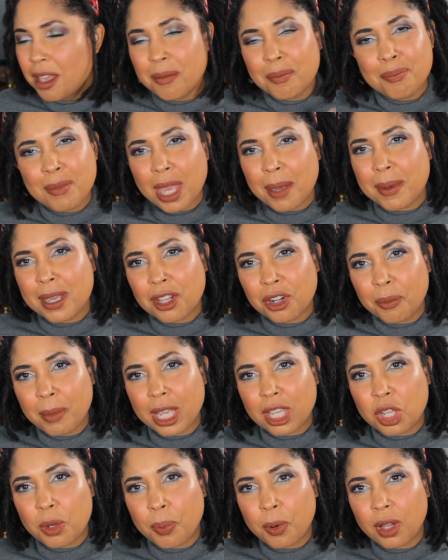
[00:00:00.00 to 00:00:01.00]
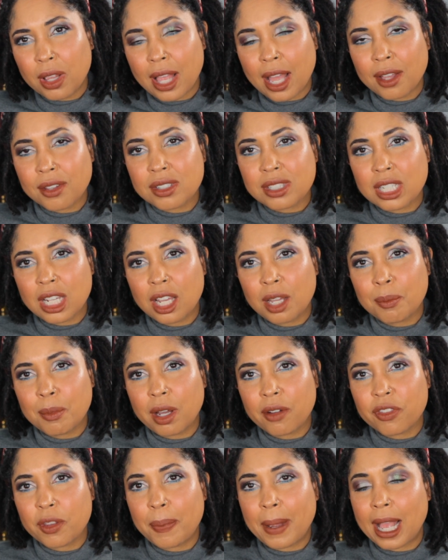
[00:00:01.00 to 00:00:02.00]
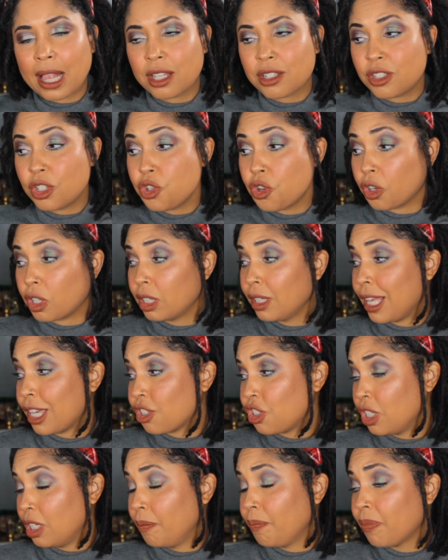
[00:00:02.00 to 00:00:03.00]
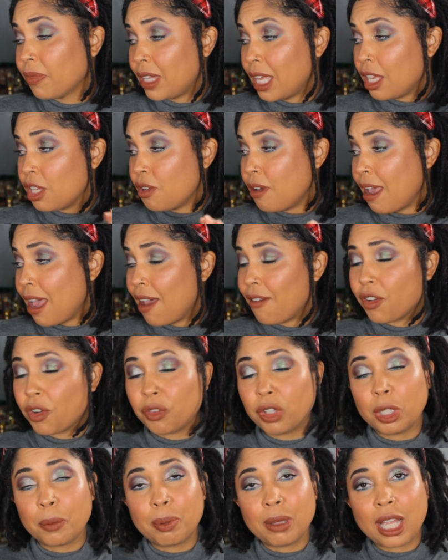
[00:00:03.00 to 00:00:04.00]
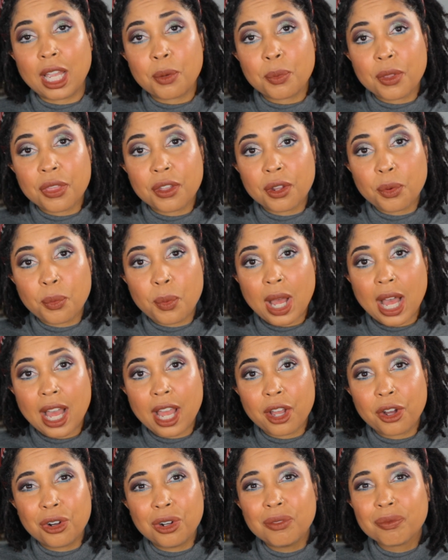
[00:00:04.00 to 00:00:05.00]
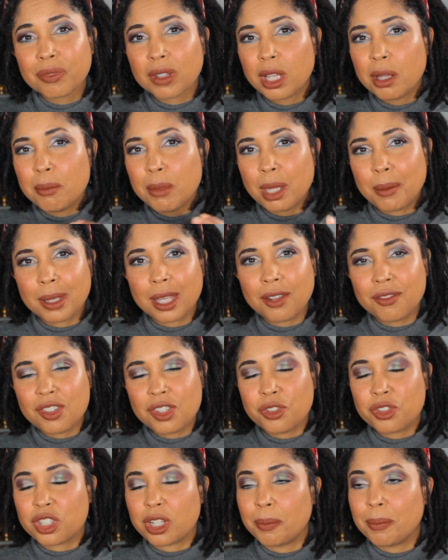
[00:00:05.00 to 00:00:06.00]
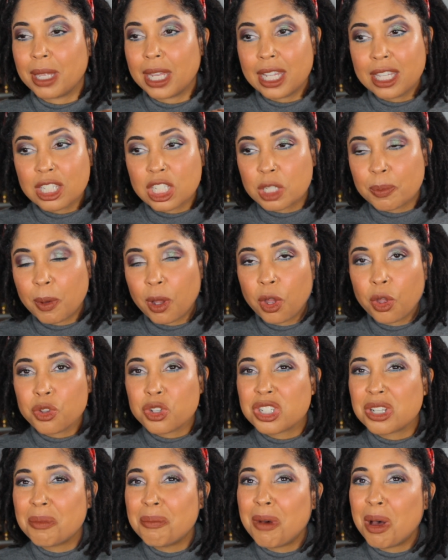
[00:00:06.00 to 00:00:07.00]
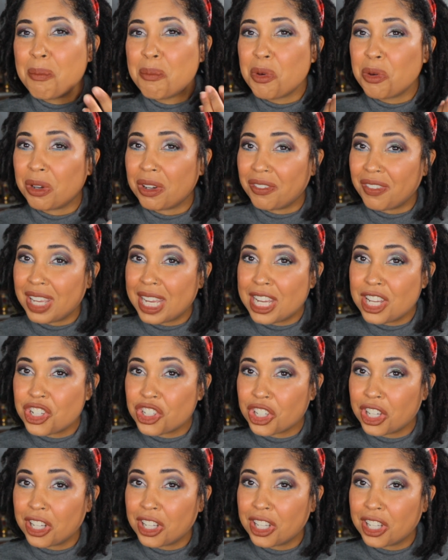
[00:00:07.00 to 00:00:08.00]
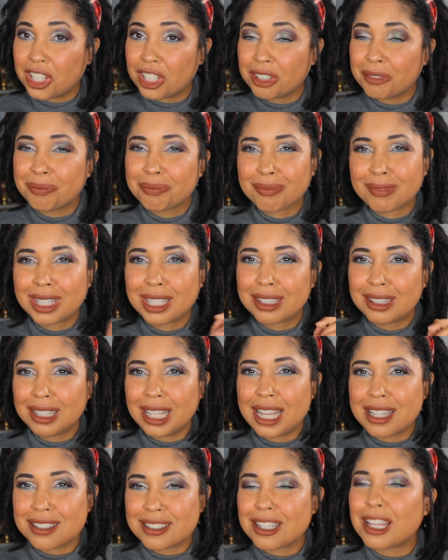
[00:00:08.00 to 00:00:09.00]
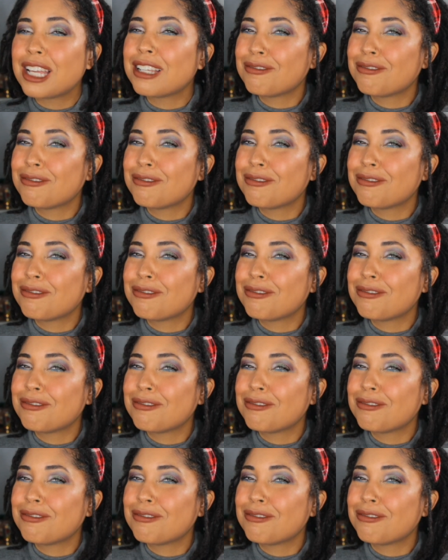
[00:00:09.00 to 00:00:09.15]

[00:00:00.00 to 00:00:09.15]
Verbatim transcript: maybe it'll make you pull out some of the palettes in your collection that you haven't really played with in a while. Maybe give you some inspo, some motivation. Let's